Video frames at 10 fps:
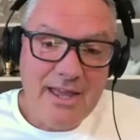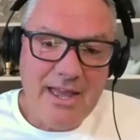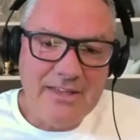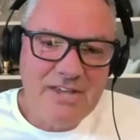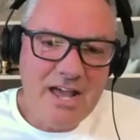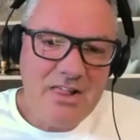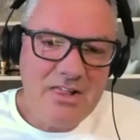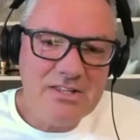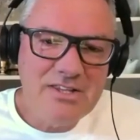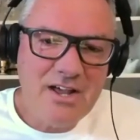
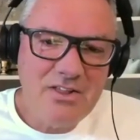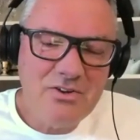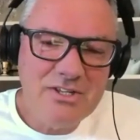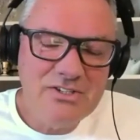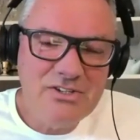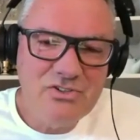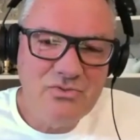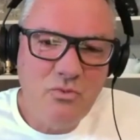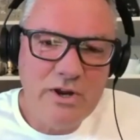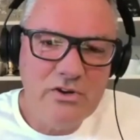Tell our
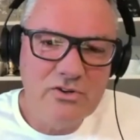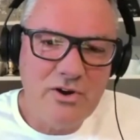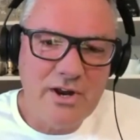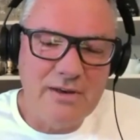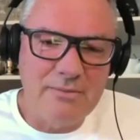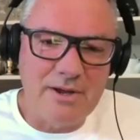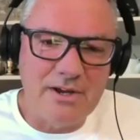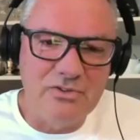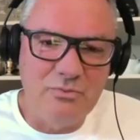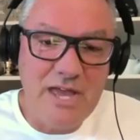listeners what you're talking about,
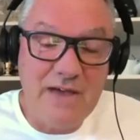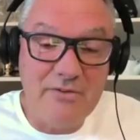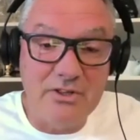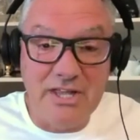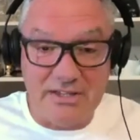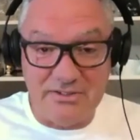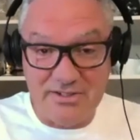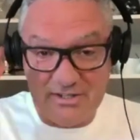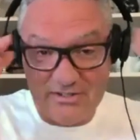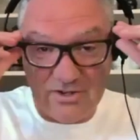because we have a
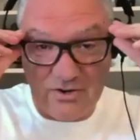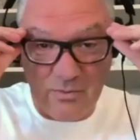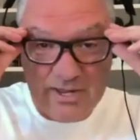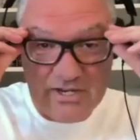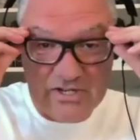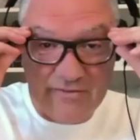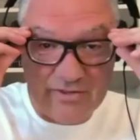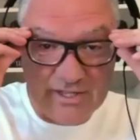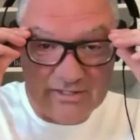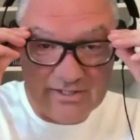list. So we each have a
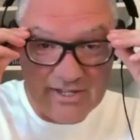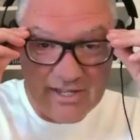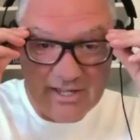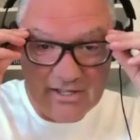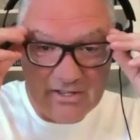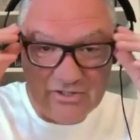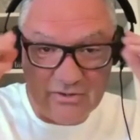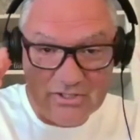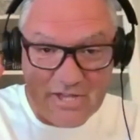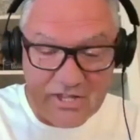list.
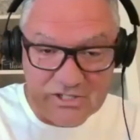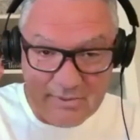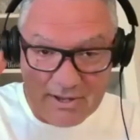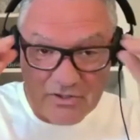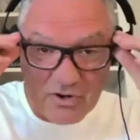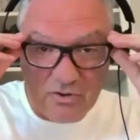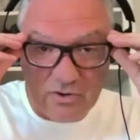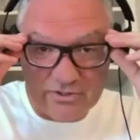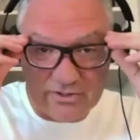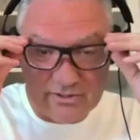So tell us about dark
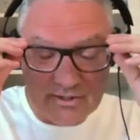horses.